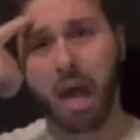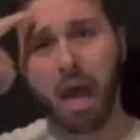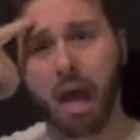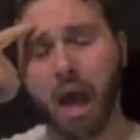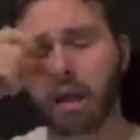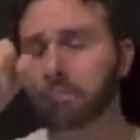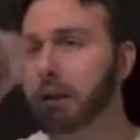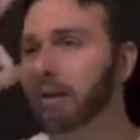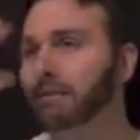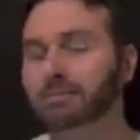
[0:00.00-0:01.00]
The mind, our
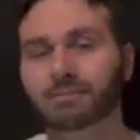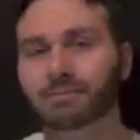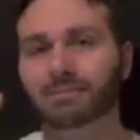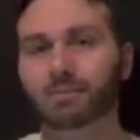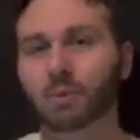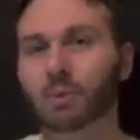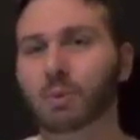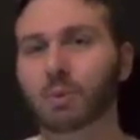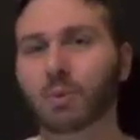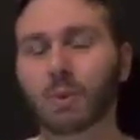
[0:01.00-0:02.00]
most valuable
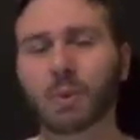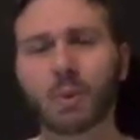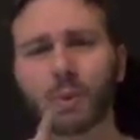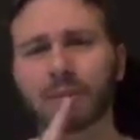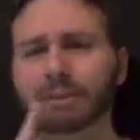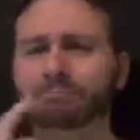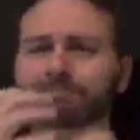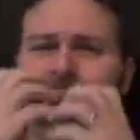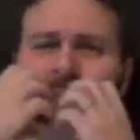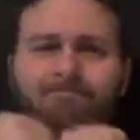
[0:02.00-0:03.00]
and precious
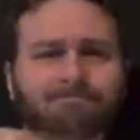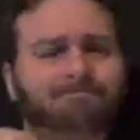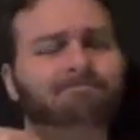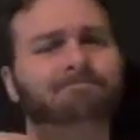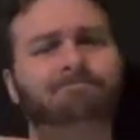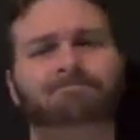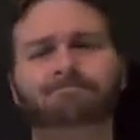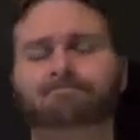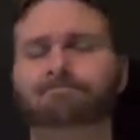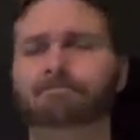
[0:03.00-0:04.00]
resource, through which
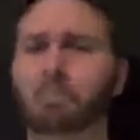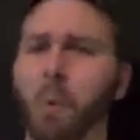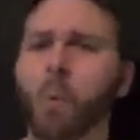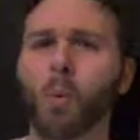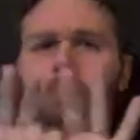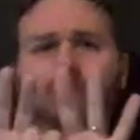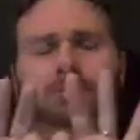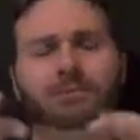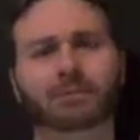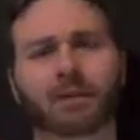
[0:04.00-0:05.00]
we experience every
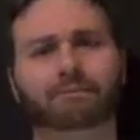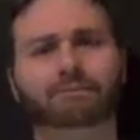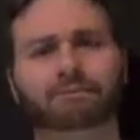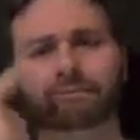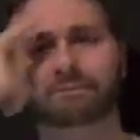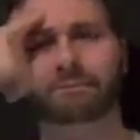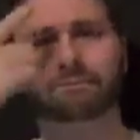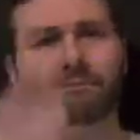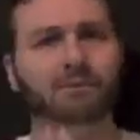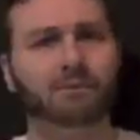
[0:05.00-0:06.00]
single moment
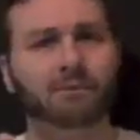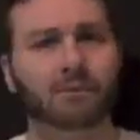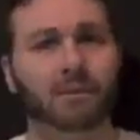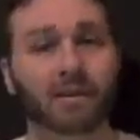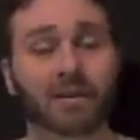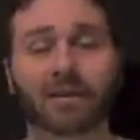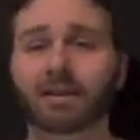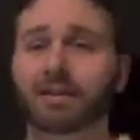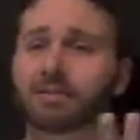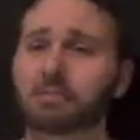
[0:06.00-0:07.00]
of our life.
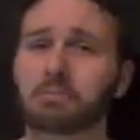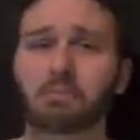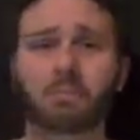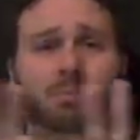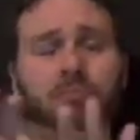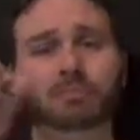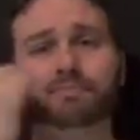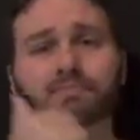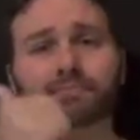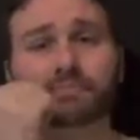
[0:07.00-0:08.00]
The
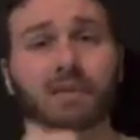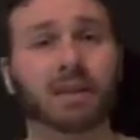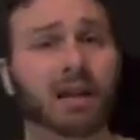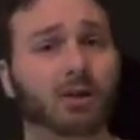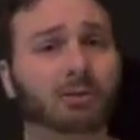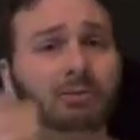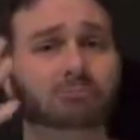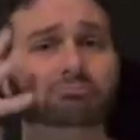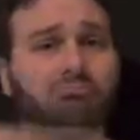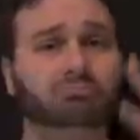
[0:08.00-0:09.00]
mind that we
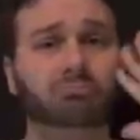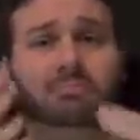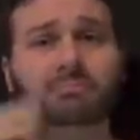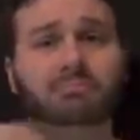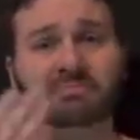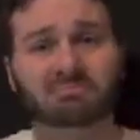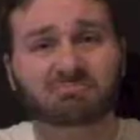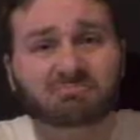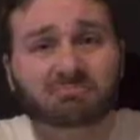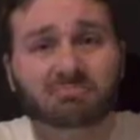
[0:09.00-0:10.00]
rely upon
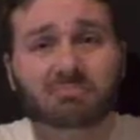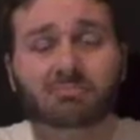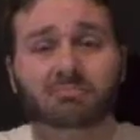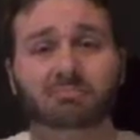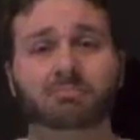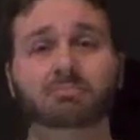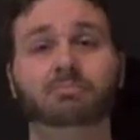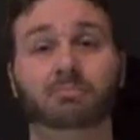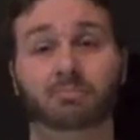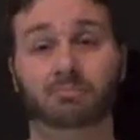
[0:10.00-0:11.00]
to be
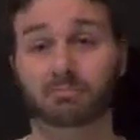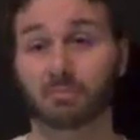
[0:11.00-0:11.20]
happy,